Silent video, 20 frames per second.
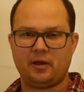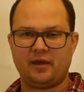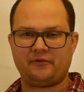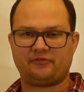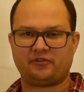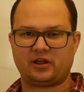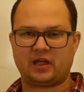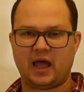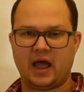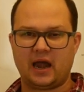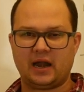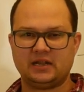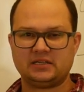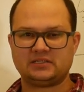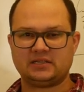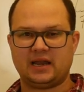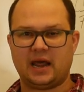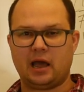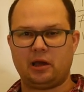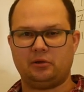
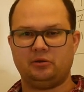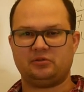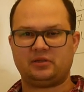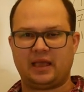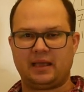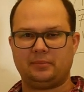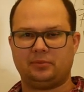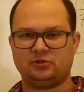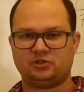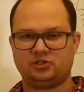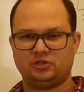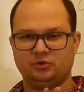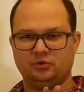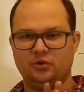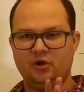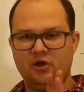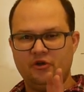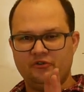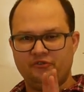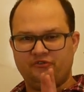Africanus and how he was able
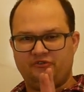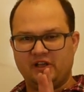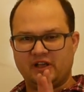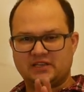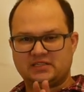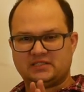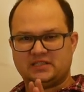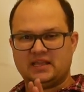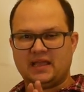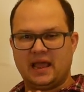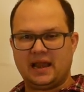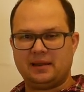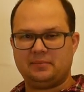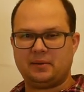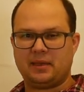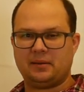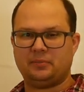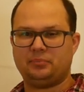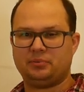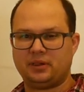to fix the
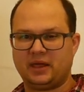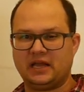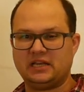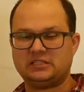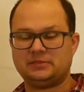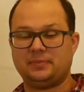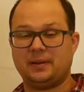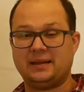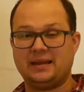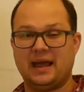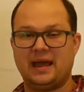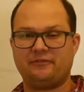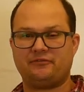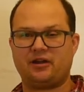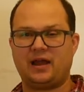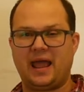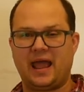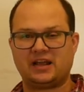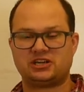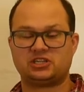enemy in place by
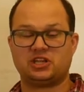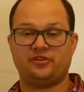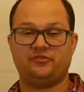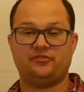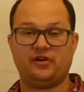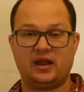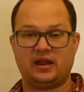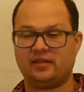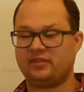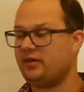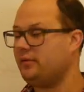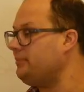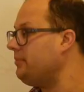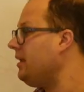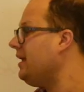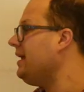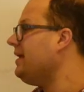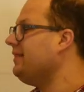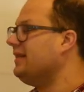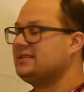never actually fighting them.
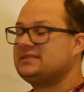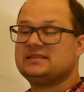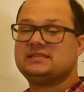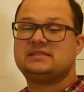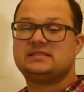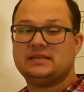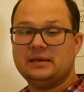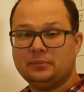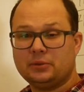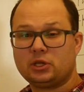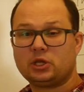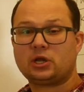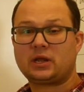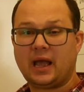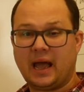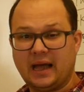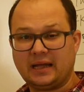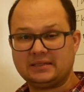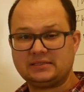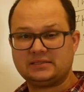That's a similar
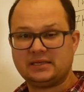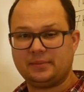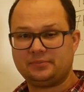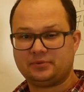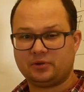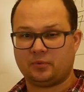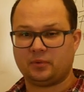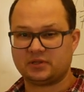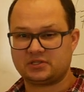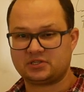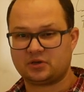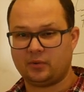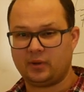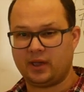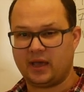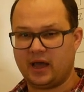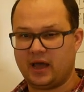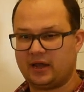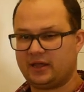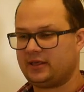concept to what's
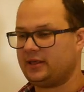going on